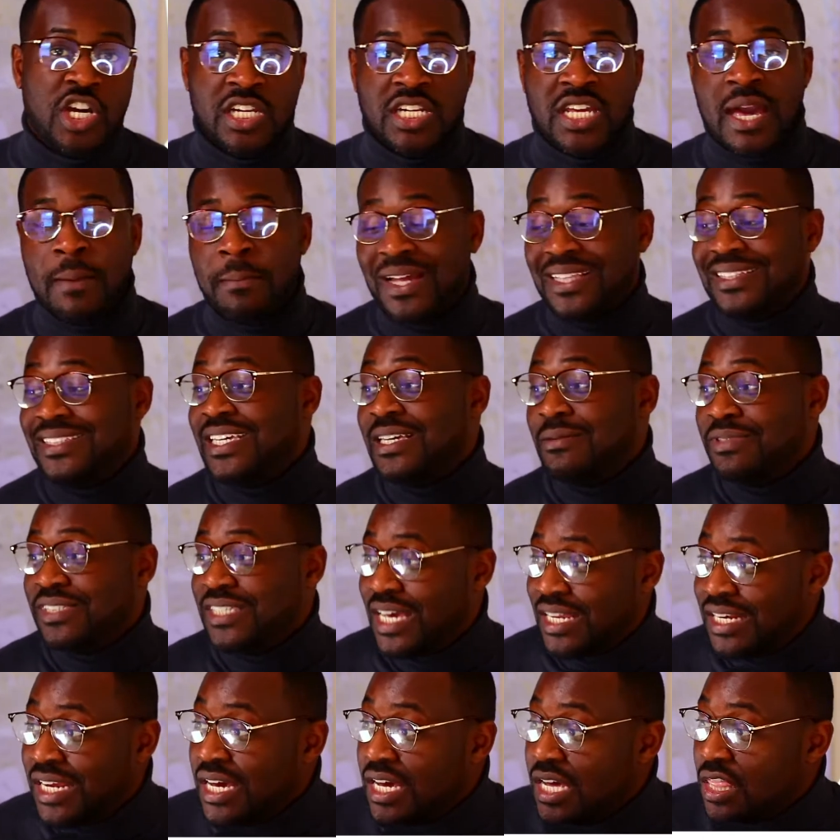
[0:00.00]
And my team said
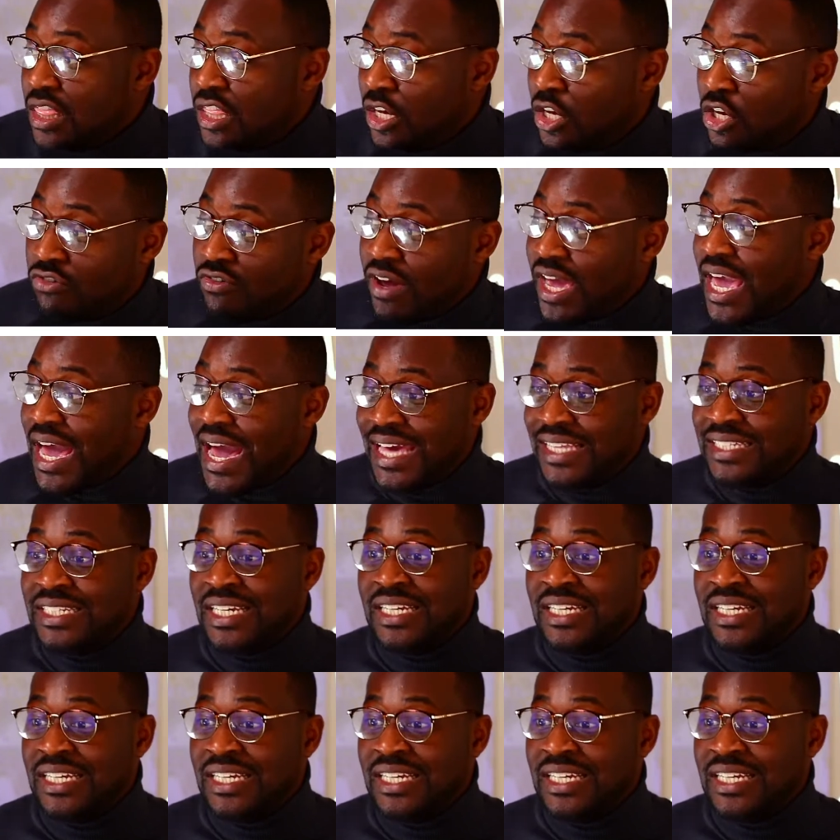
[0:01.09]
the great idea.